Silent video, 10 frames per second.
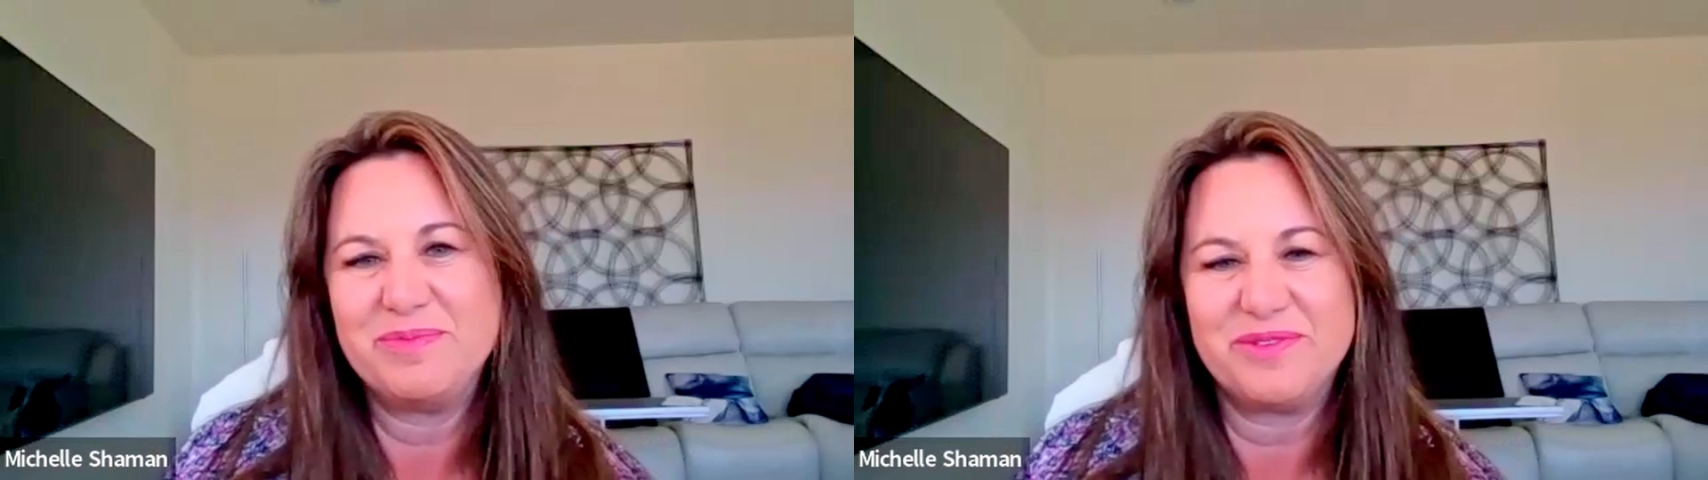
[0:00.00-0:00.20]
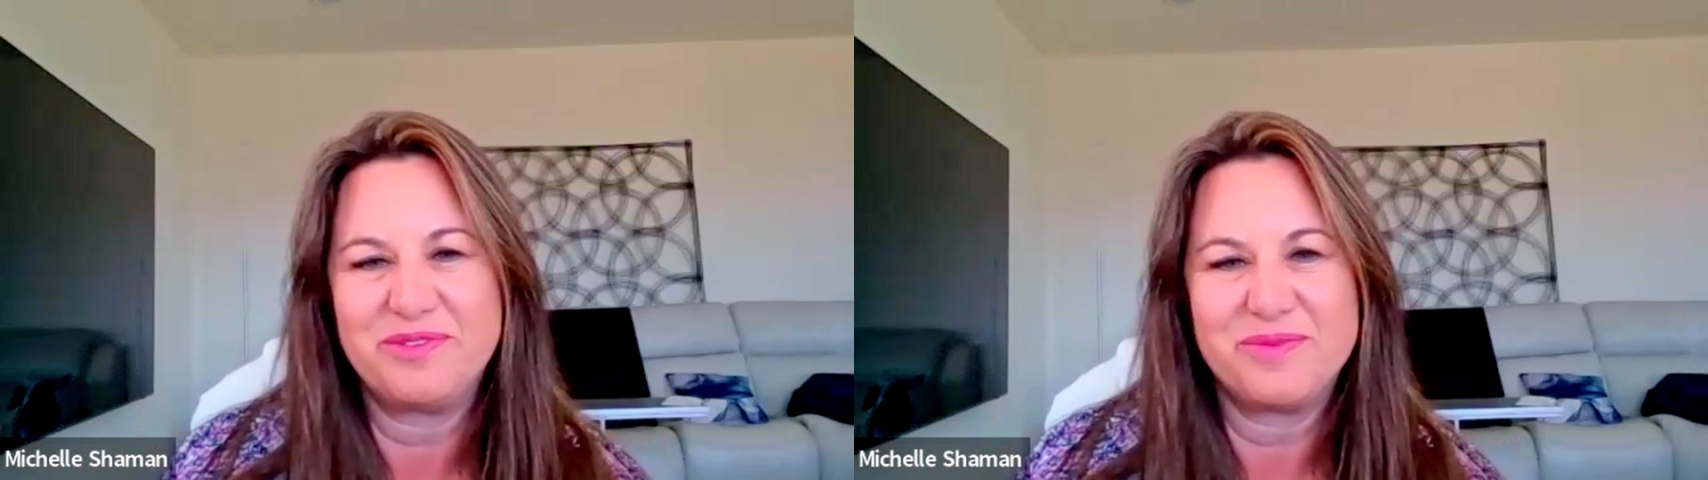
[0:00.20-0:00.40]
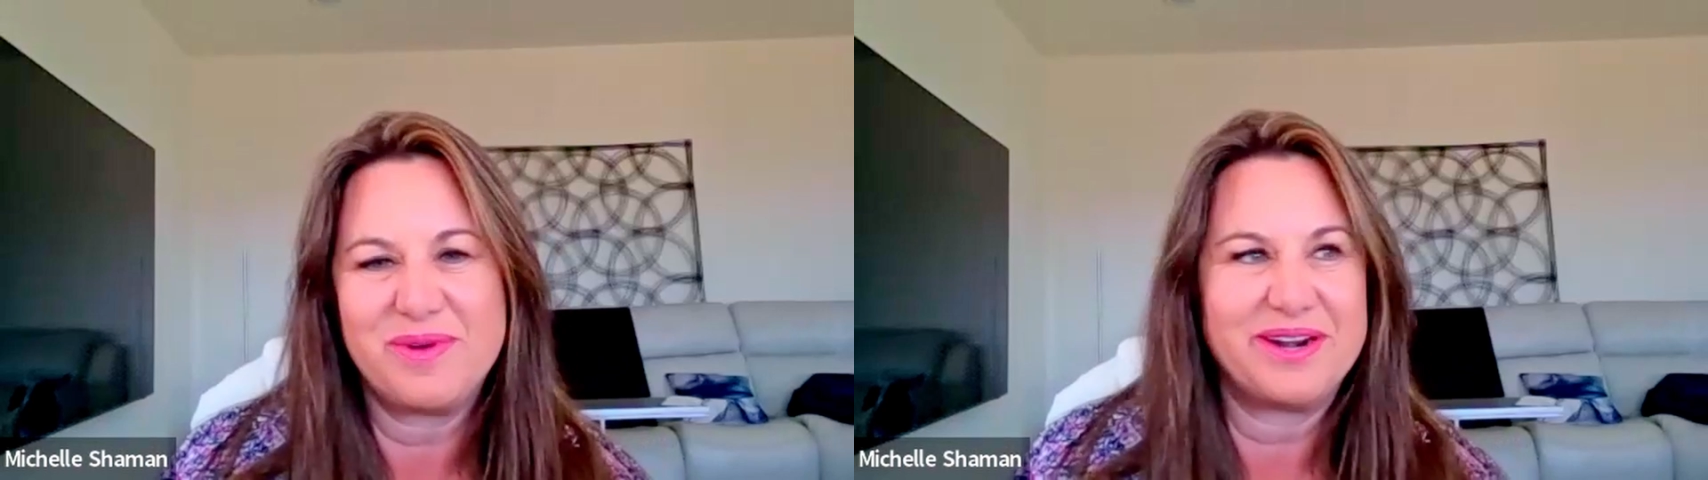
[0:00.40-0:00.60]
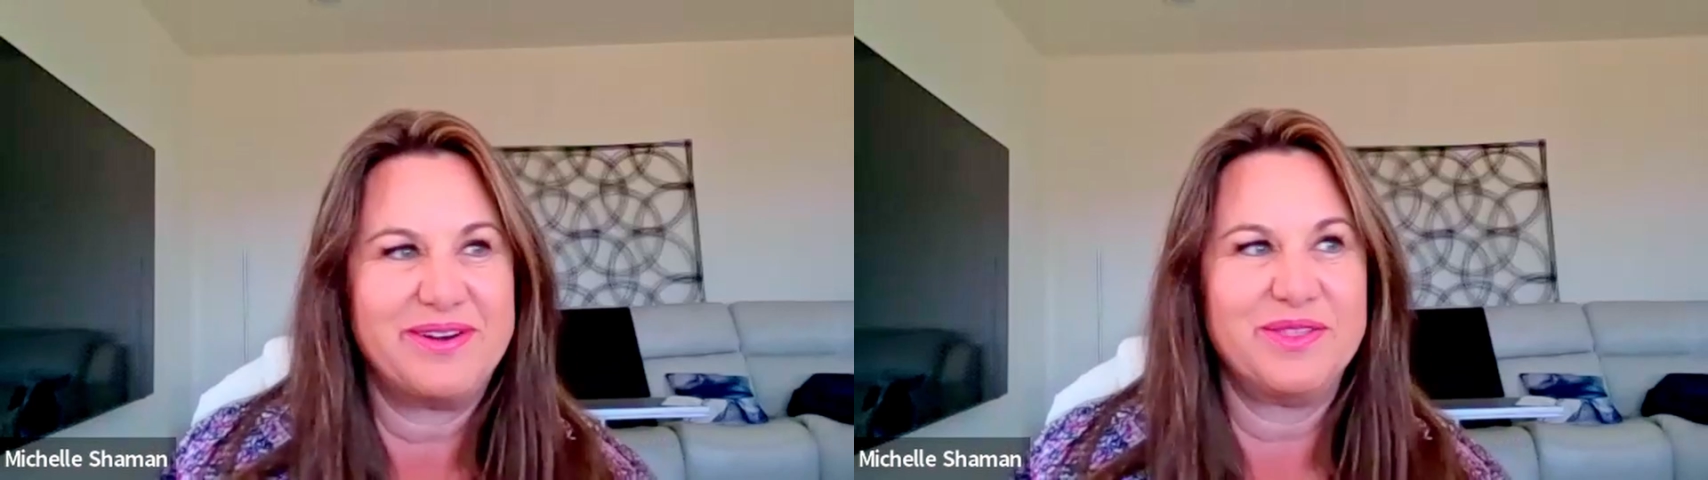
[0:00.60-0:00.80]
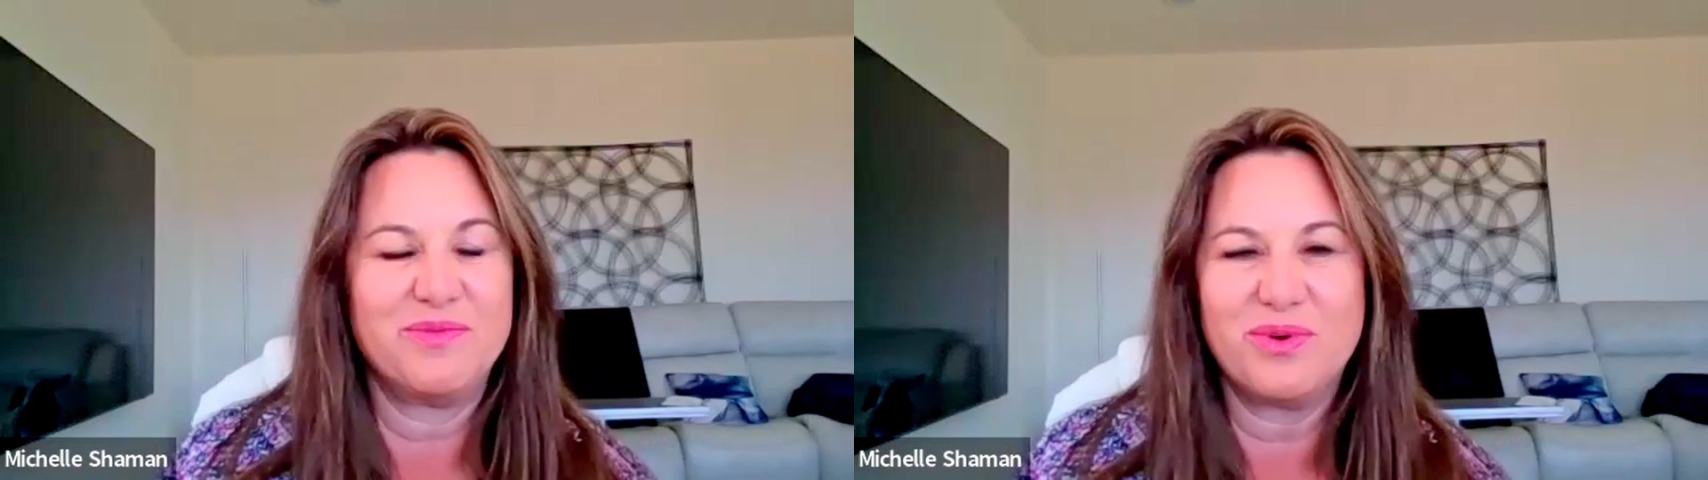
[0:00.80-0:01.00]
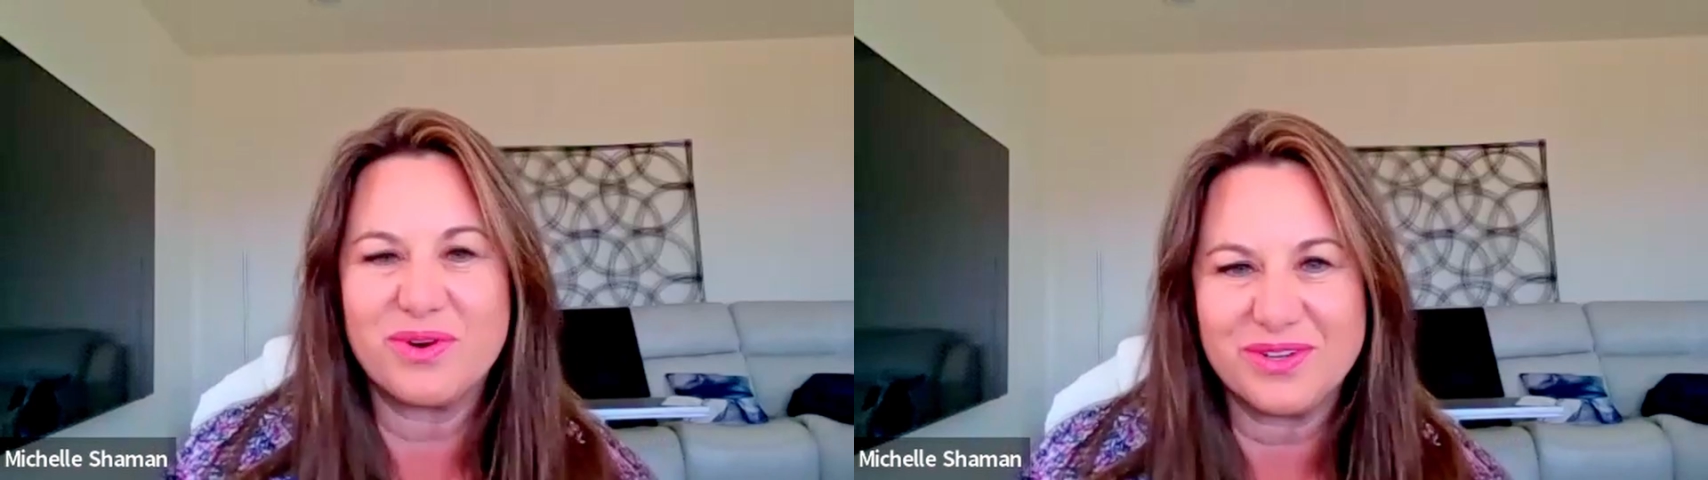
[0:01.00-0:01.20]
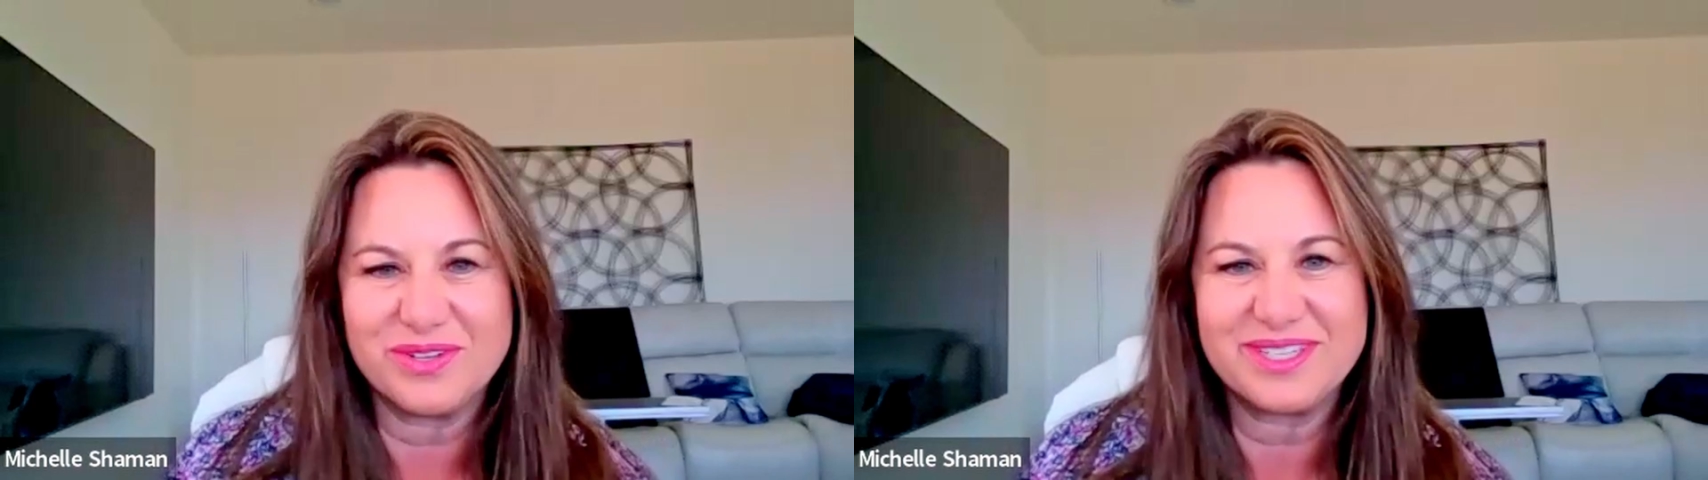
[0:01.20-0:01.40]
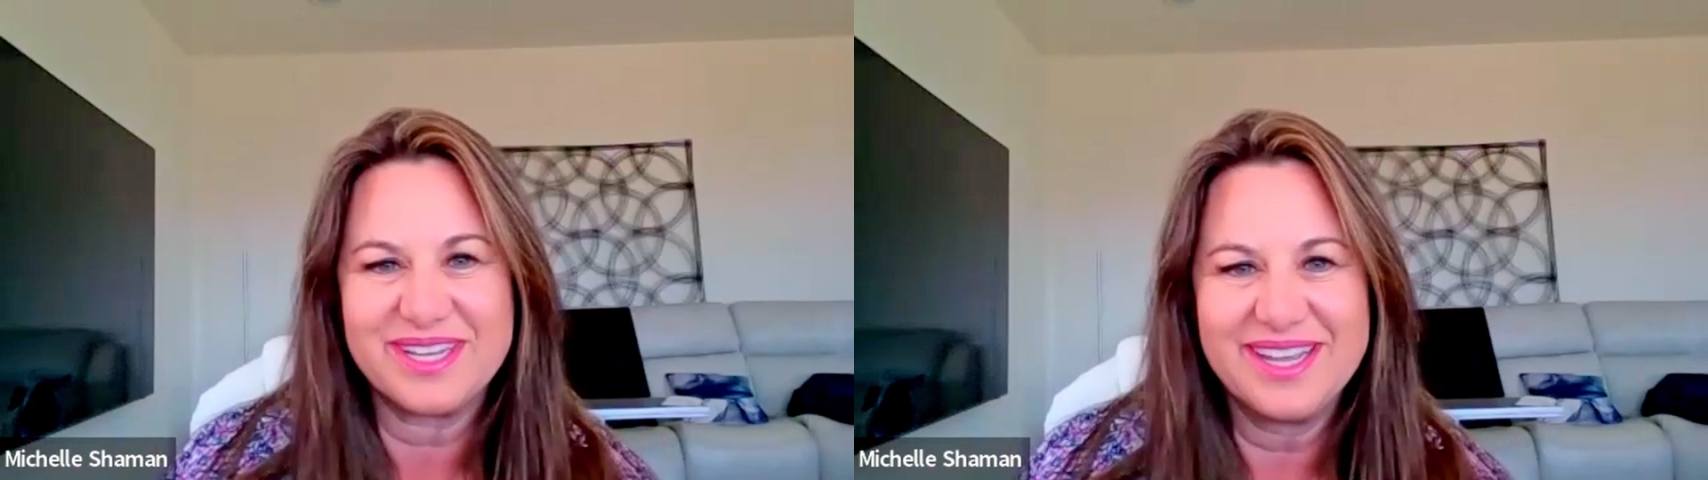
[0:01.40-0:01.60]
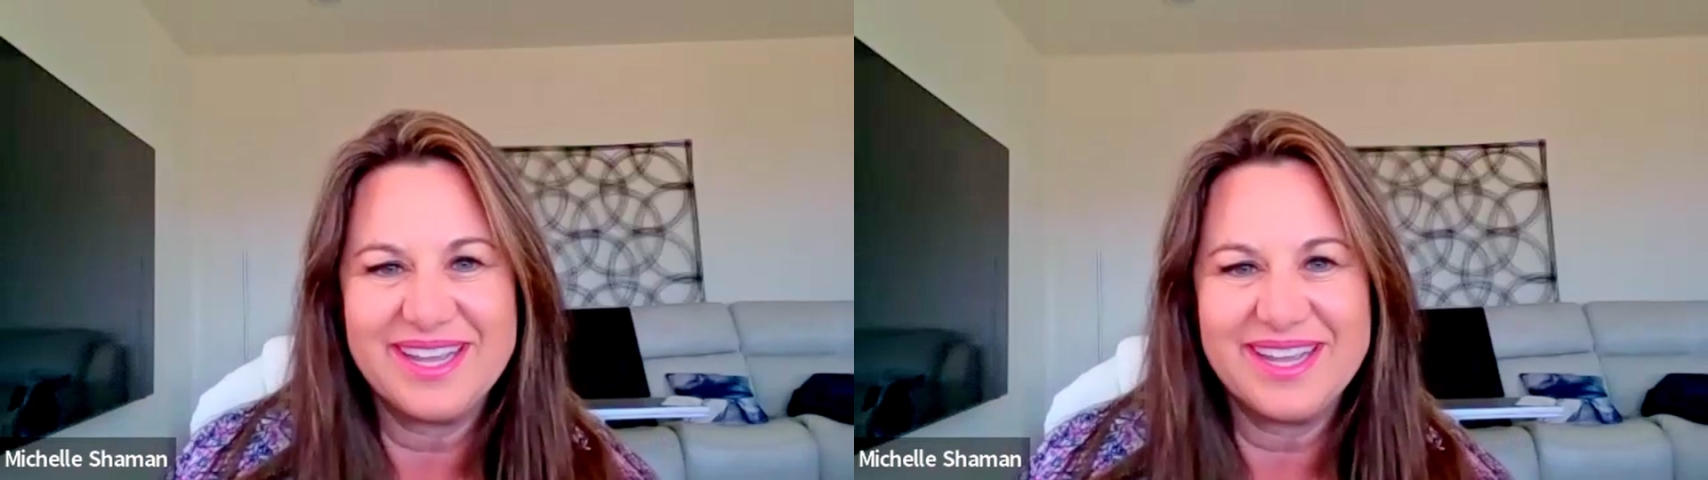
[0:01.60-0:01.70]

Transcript: beautiful water in the world.